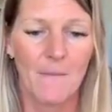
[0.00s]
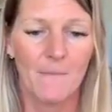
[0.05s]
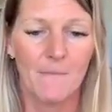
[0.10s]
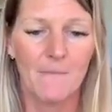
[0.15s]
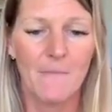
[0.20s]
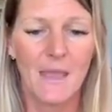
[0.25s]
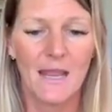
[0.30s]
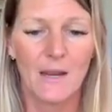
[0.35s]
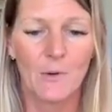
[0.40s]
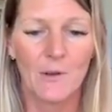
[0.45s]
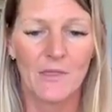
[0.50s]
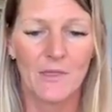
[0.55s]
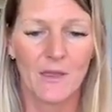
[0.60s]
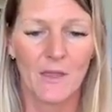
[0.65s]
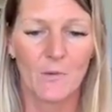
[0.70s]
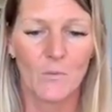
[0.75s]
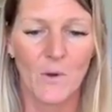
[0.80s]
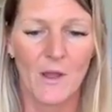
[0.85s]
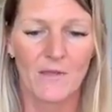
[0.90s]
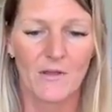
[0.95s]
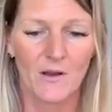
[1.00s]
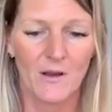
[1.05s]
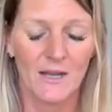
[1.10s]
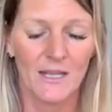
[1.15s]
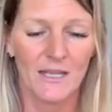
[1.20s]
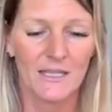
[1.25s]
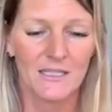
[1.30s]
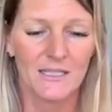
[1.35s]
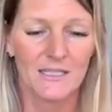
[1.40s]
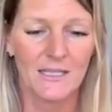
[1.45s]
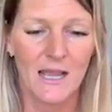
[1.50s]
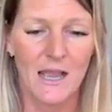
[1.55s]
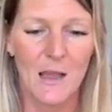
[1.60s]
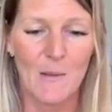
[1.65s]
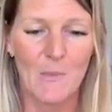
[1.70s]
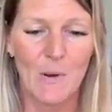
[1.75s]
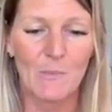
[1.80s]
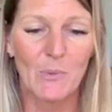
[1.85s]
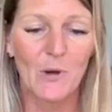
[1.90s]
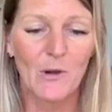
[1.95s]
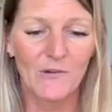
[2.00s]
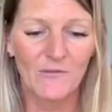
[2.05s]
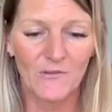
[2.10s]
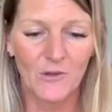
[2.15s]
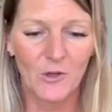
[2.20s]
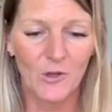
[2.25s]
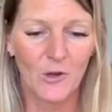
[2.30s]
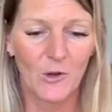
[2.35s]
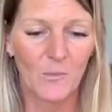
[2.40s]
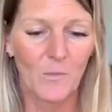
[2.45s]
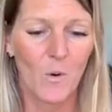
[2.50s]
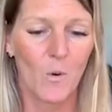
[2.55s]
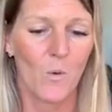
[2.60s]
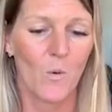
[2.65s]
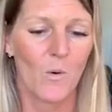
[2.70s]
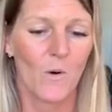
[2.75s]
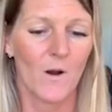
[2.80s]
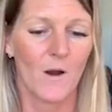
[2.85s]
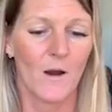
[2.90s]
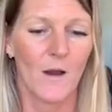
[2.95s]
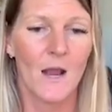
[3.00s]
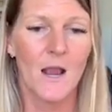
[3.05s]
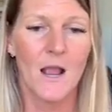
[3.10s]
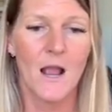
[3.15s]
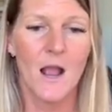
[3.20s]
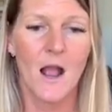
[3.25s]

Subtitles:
make with it, whether it's a perfume or